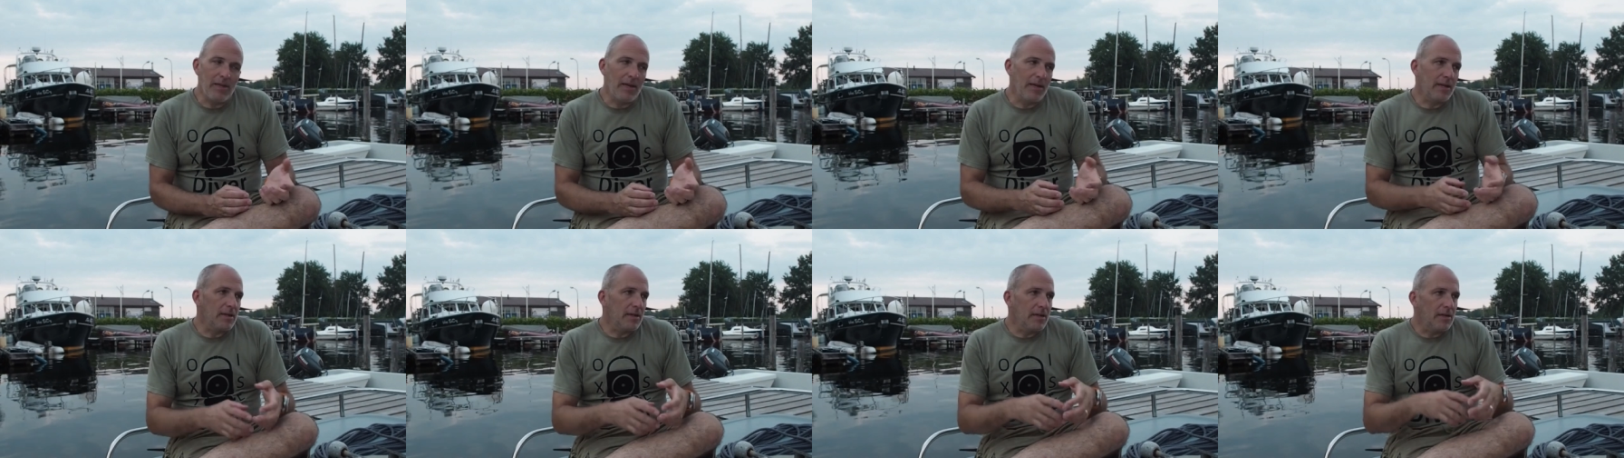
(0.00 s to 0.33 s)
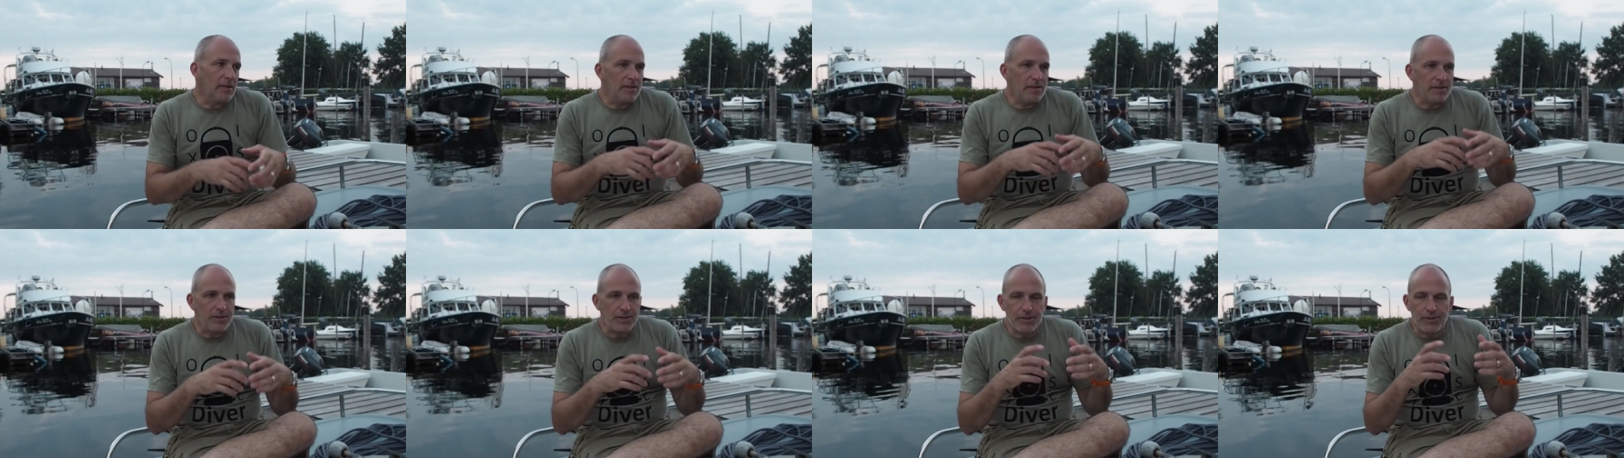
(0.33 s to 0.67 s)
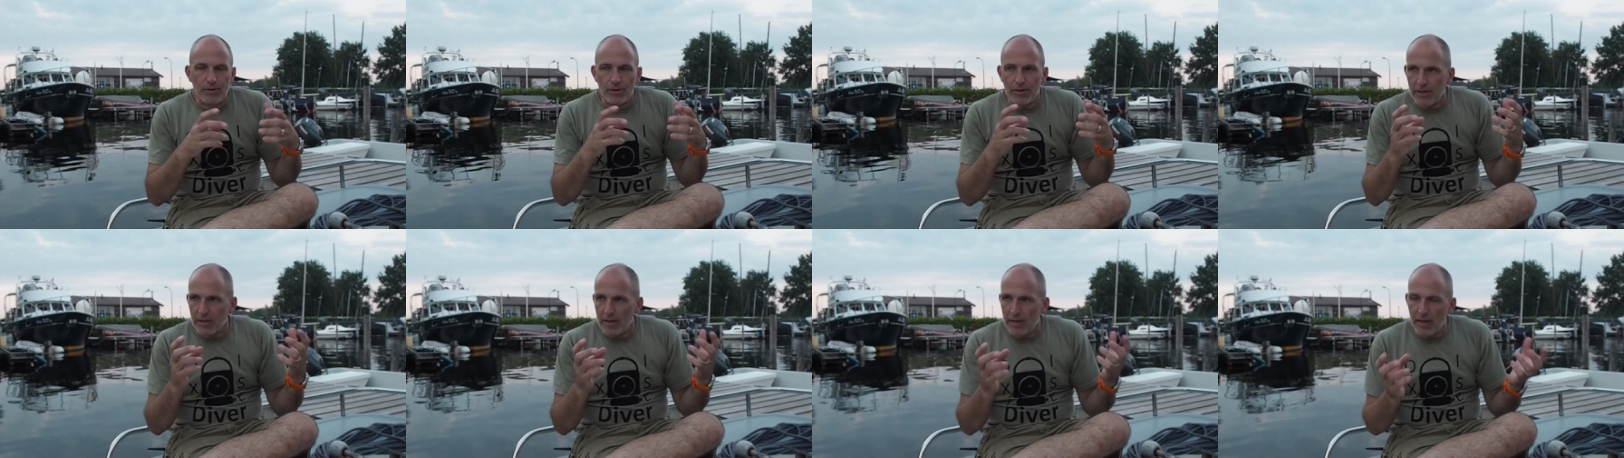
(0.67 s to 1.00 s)
like a
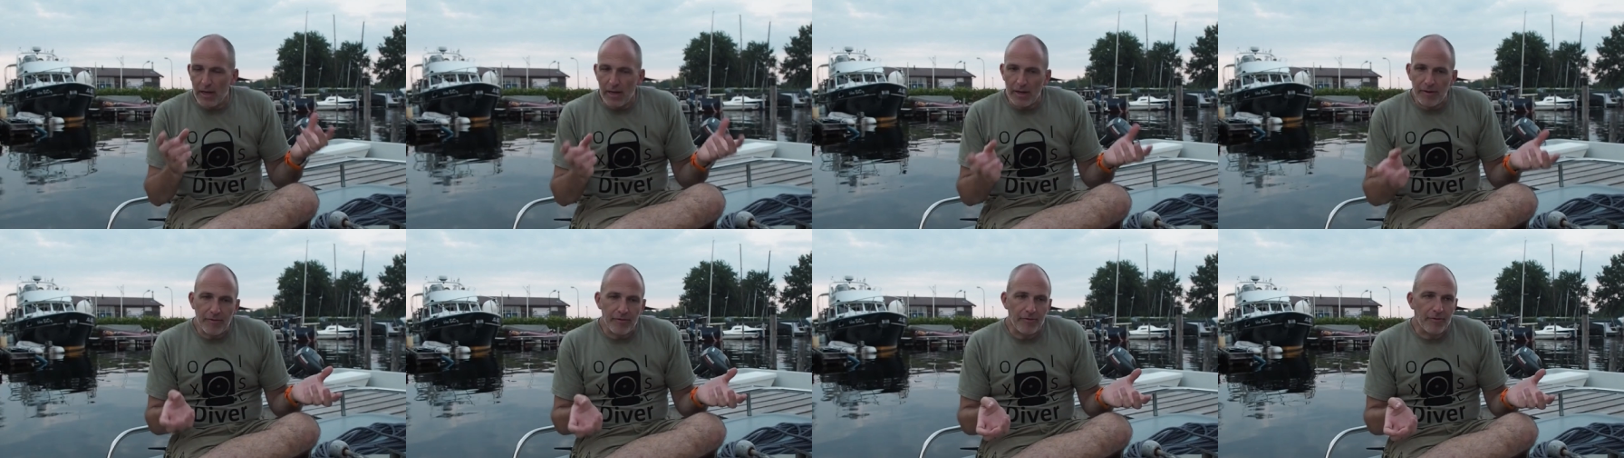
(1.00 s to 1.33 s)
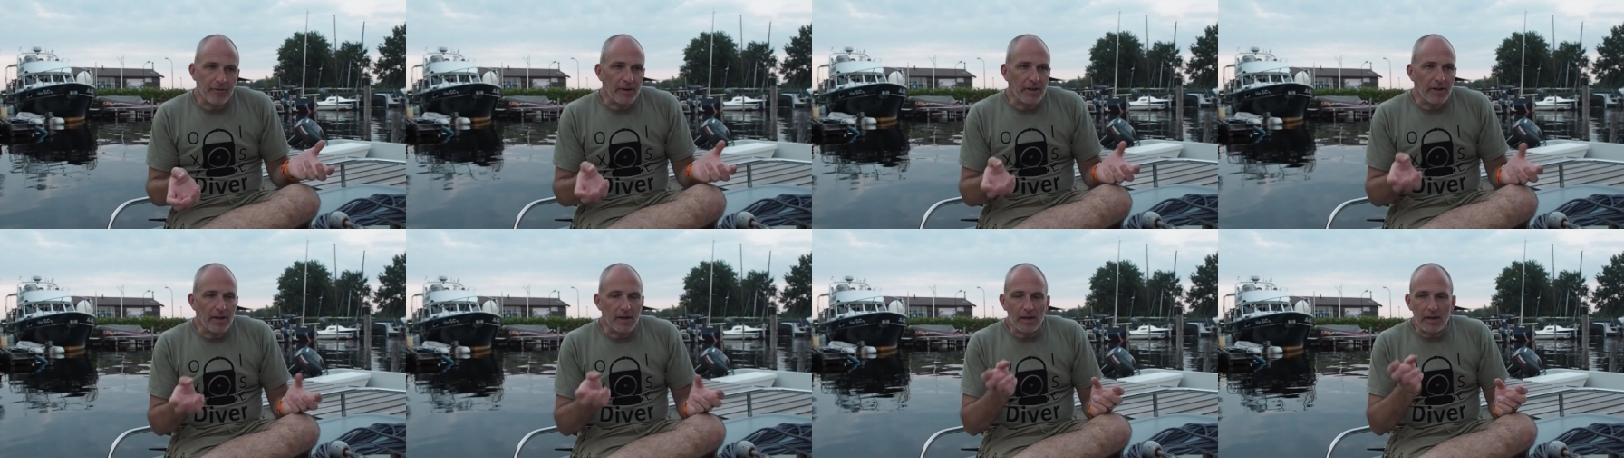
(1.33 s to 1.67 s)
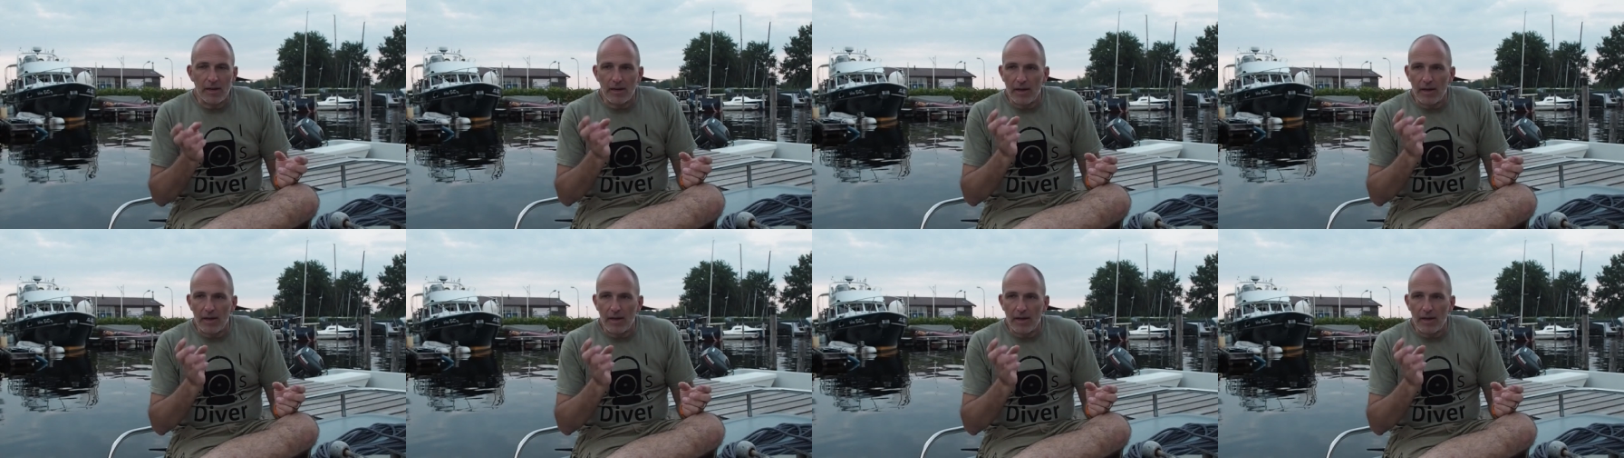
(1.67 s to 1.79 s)
certain life ring,